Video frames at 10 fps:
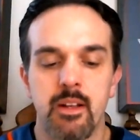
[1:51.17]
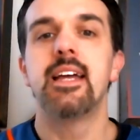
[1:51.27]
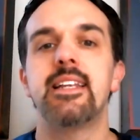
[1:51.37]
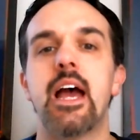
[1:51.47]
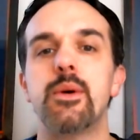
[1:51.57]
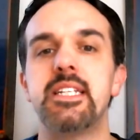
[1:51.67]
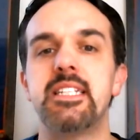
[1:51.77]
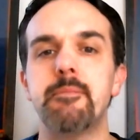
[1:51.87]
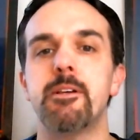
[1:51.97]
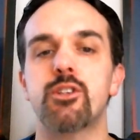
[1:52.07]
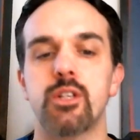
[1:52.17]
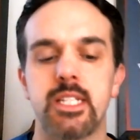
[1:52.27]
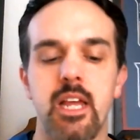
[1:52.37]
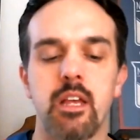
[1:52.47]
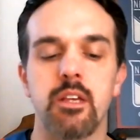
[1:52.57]
Now, he did pitch in
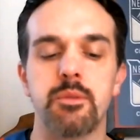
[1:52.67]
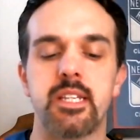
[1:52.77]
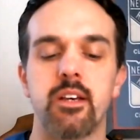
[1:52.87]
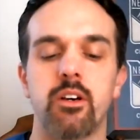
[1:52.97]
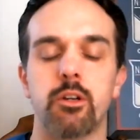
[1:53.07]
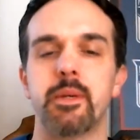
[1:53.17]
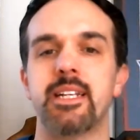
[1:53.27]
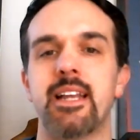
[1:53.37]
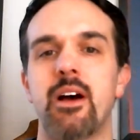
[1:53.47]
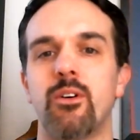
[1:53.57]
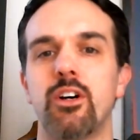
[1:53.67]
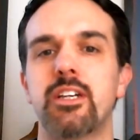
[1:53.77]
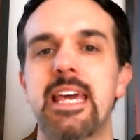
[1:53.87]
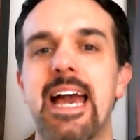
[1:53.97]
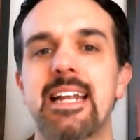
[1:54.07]
St. Lucie a little bit. Now,
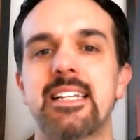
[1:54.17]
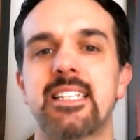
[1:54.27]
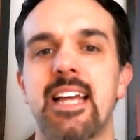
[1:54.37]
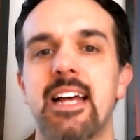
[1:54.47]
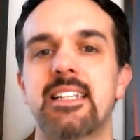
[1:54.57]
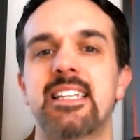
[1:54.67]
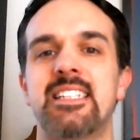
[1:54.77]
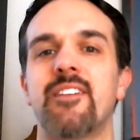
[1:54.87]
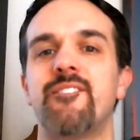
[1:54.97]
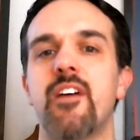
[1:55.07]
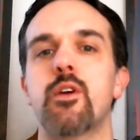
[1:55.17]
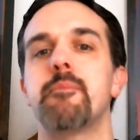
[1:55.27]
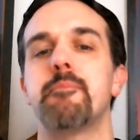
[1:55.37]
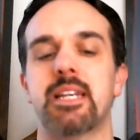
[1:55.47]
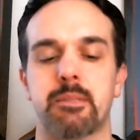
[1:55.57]
looking at his stats, it's a very
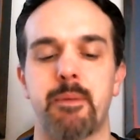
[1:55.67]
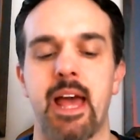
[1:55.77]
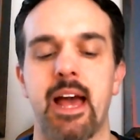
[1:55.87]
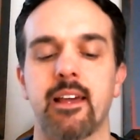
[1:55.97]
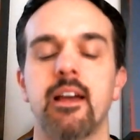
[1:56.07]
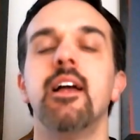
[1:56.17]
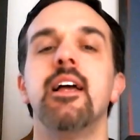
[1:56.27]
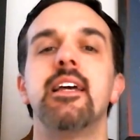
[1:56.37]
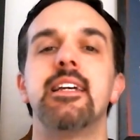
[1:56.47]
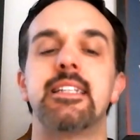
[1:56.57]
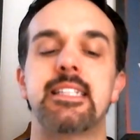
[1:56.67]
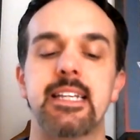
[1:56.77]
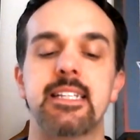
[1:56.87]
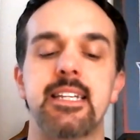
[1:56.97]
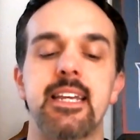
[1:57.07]
mixed bag. In
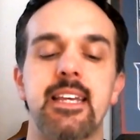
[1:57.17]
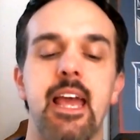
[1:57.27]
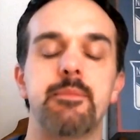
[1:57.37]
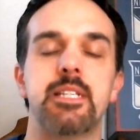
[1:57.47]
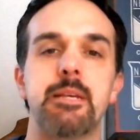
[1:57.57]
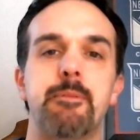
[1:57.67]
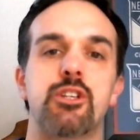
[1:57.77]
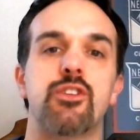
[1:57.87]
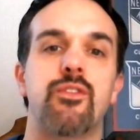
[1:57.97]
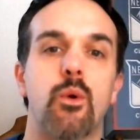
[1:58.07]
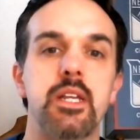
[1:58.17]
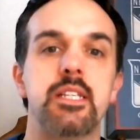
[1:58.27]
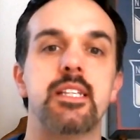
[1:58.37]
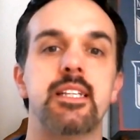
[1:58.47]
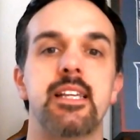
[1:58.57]
16 games, he pitched
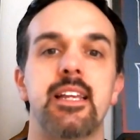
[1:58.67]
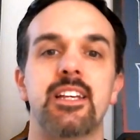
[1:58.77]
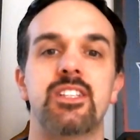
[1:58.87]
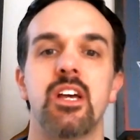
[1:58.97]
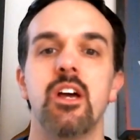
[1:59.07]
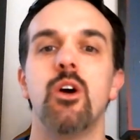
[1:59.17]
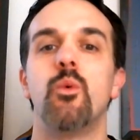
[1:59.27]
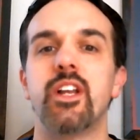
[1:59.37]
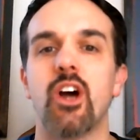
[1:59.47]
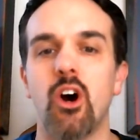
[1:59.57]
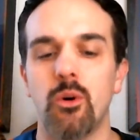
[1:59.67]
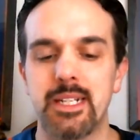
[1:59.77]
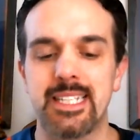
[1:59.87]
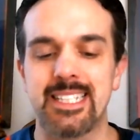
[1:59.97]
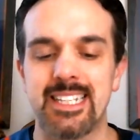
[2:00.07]
46 innings, went
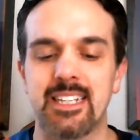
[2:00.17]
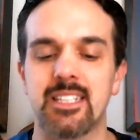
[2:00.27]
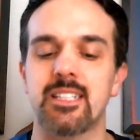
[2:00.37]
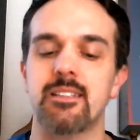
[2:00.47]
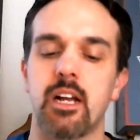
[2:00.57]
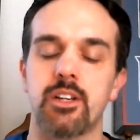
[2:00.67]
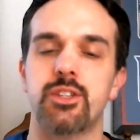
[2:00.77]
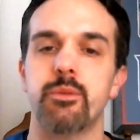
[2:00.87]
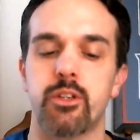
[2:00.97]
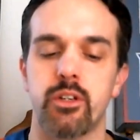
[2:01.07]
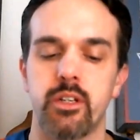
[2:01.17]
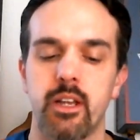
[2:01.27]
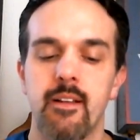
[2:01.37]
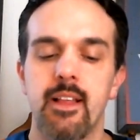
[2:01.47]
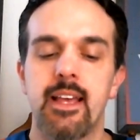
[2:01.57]
0-6, not too good,
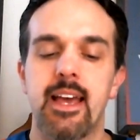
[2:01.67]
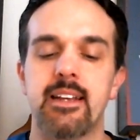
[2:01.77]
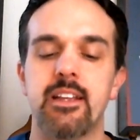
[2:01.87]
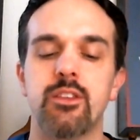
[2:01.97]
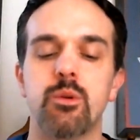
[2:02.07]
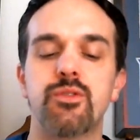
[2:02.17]
and in those